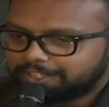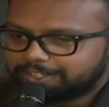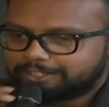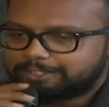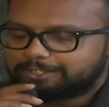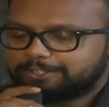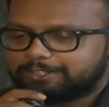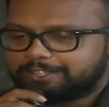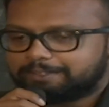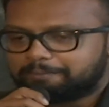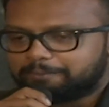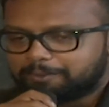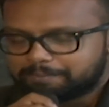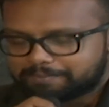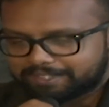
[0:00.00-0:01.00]
So the
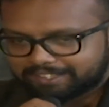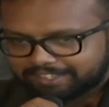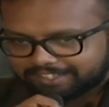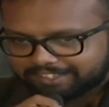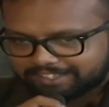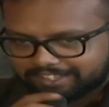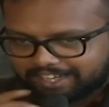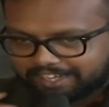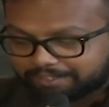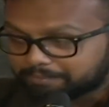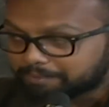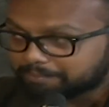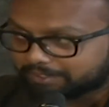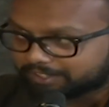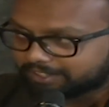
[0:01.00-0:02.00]
moment I
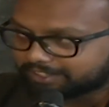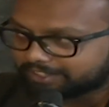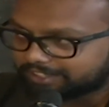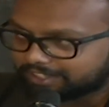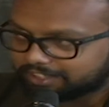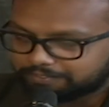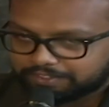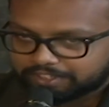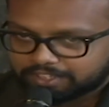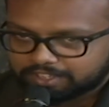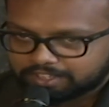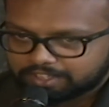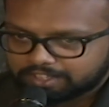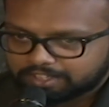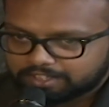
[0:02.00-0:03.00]
remember leaving
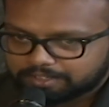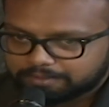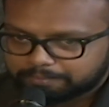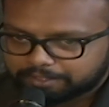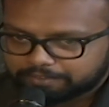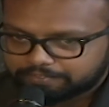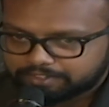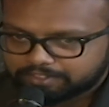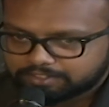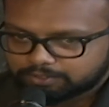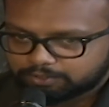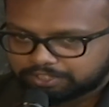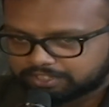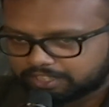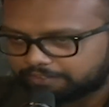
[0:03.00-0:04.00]
Brickfields,
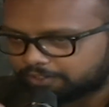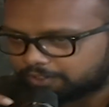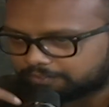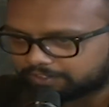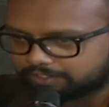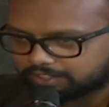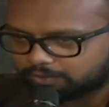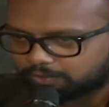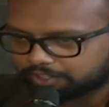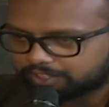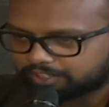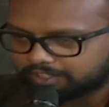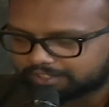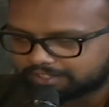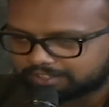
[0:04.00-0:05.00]
only 7 of us are
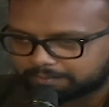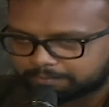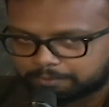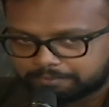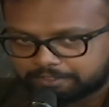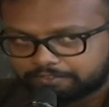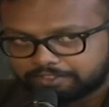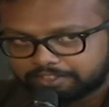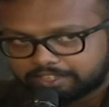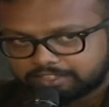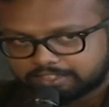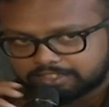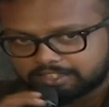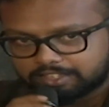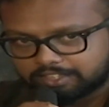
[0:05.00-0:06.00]
walking. The moment we
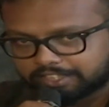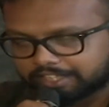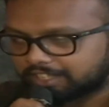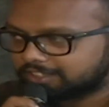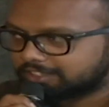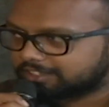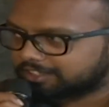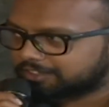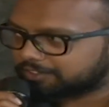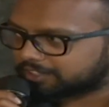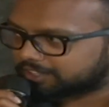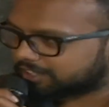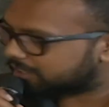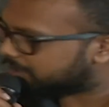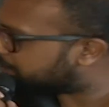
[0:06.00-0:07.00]
reach KLCC, we
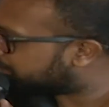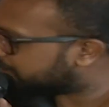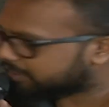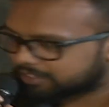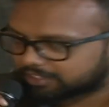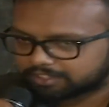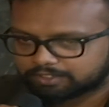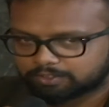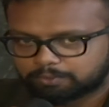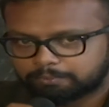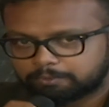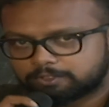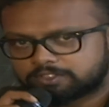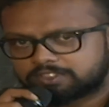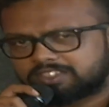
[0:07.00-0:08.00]
turn our back, like
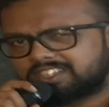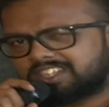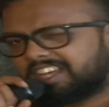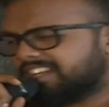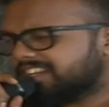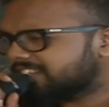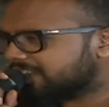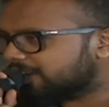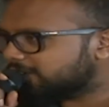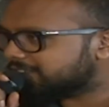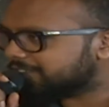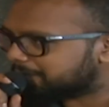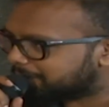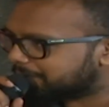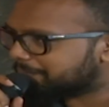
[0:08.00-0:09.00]
almost
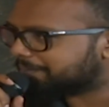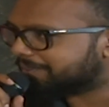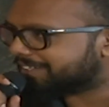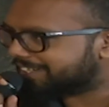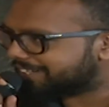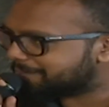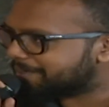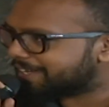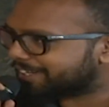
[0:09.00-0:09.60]
10,000 people at the back